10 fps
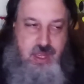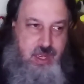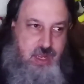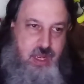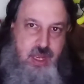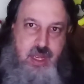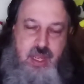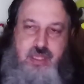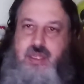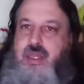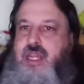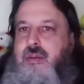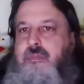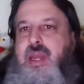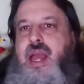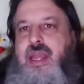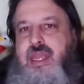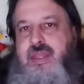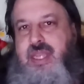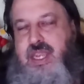until I come
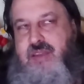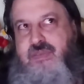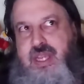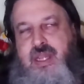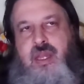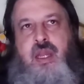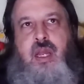back in the evening